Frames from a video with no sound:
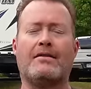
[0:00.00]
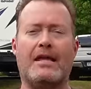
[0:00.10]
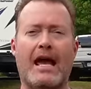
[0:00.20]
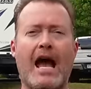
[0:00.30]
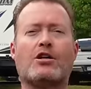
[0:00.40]

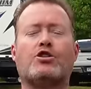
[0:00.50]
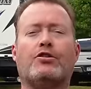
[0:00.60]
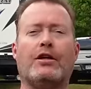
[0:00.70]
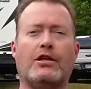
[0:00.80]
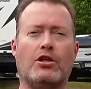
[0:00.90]
They
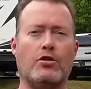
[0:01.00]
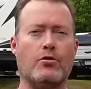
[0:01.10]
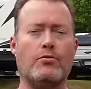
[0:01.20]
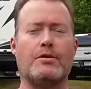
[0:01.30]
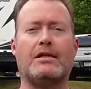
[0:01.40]
actually
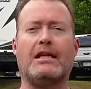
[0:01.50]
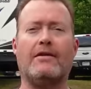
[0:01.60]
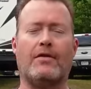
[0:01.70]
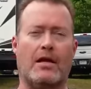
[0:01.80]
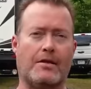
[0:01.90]
use
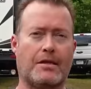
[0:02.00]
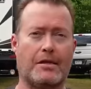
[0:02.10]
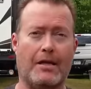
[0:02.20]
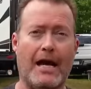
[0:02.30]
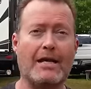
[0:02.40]
even a
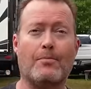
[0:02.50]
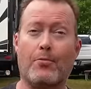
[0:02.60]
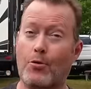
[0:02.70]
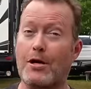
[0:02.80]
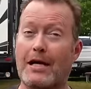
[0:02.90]
slight
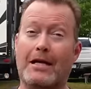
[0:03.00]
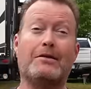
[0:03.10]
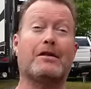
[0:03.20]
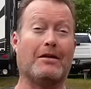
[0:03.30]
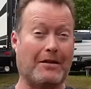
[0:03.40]

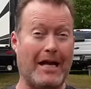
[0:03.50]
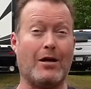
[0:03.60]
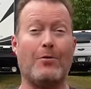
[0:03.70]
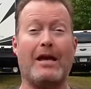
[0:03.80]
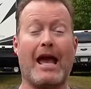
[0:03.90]
breeze
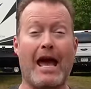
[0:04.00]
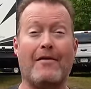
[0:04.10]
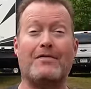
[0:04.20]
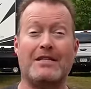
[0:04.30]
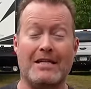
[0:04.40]
like we
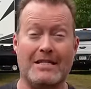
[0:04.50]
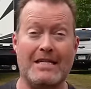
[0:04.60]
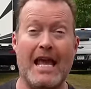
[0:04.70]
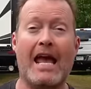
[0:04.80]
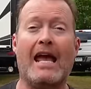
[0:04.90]
have
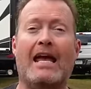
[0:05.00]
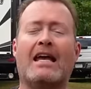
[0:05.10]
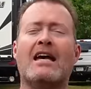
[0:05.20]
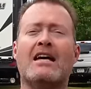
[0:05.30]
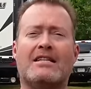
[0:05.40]
today
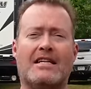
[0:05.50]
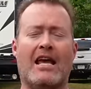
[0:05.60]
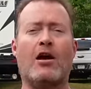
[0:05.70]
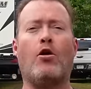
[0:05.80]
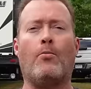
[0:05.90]
to
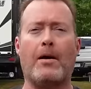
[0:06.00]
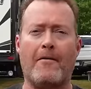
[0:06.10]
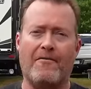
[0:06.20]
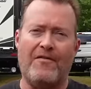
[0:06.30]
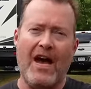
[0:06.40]
help
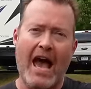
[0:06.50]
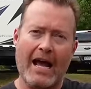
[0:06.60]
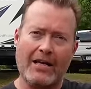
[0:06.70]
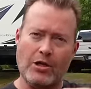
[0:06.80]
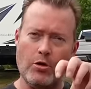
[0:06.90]

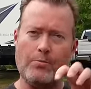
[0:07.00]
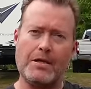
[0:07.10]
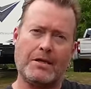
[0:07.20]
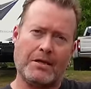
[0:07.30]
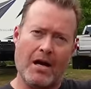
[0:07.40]
vacuum
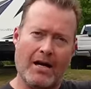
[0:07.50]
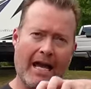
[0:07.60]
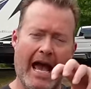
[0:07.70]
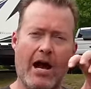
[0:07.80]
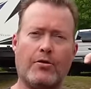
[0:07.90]
suck
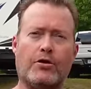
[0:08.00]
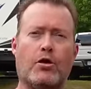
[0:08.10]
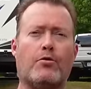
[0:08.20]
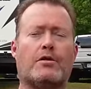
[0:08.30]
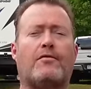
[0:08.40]
out
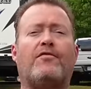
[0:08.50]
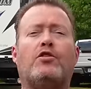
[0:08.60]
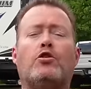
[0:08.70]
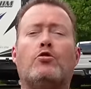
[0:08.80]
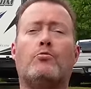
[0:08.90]
those
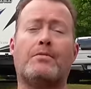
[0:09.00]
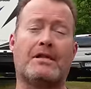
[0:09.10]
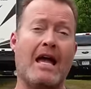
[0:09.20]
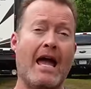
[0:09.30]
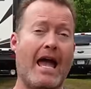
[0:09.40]
fumes
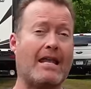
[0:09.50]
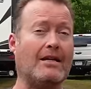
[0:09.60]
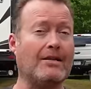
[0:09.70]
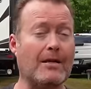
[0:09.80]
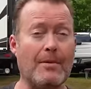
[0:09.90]
and
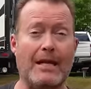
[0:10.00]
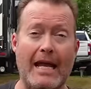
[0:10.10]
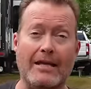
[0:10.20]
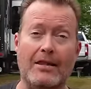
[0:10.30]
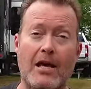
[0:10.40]

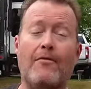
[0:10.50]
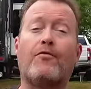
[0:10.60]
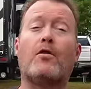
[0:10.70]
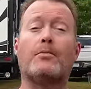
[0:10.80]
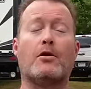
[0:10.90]
eliminate them
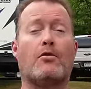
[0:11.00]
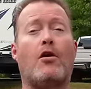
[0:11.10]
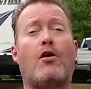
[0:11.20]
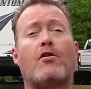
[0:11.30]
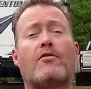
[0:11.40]
from your
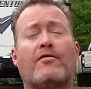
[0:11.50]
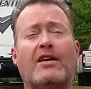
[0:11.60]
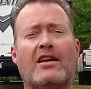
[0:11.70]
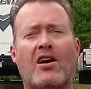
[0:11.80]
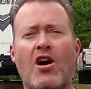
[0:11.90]

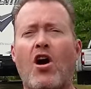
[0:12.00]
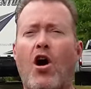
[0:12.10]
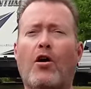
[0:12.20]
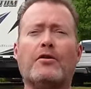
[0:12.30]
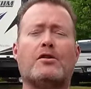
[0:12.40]
RV.
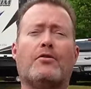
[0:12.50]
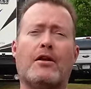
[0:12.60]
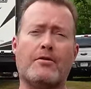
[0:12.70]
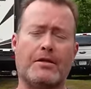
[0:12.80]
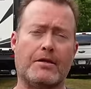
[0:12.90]
Also,
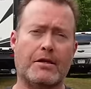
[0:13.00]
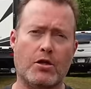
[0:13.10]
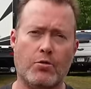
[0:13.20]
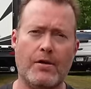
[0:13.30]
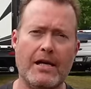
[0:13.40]
there's a
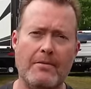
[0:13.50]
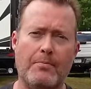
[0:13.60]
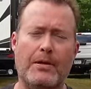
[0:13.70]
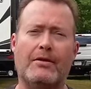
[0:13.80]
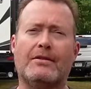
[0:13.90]
screen
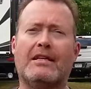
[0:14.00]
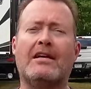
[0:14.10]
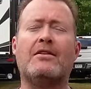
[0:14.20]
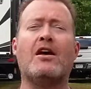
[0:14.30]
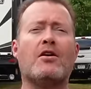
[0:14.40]
built
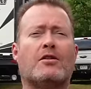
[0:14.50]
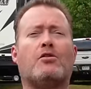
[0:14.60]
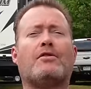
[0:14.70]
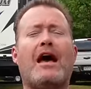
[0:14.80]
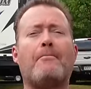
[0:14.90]
in
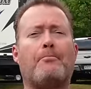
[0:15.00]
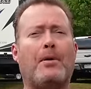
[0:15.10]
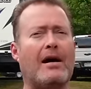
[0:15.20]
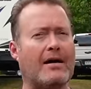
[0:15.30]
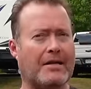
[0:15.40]
so that
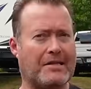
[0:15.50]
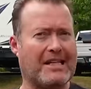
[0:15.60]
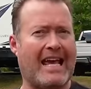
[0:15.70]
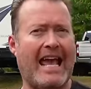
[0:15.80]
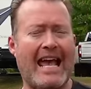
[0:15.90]
bugs
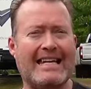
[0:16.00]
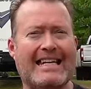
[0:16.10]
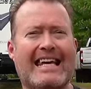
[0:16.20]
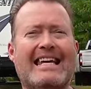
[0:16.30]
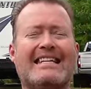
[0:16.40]
can't
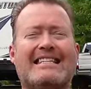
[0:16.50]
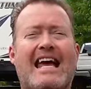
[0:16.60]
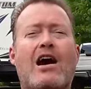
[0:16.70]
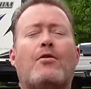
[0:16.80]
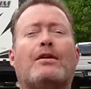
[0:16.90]
get
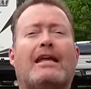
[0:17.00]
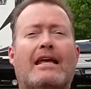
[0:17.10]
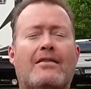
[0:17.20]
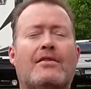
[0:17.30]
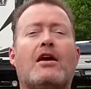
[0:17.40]
down
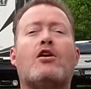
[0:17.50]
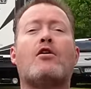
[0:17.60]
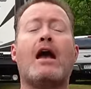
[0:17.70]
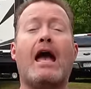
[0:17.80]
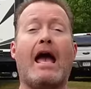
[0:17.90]
in there
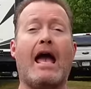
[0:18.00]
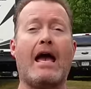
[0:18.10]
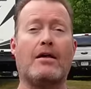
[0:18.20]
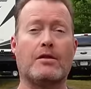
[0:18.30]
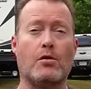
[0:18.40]

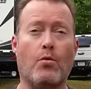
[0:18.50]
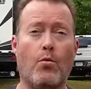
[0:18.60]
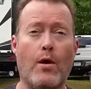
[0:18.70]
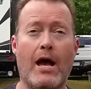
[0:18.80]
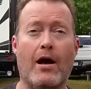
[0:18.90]
as
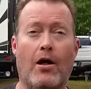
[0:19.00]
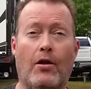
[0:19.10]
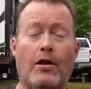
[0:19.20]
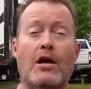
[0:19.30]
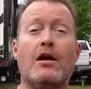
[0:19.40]

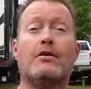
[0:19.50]
well.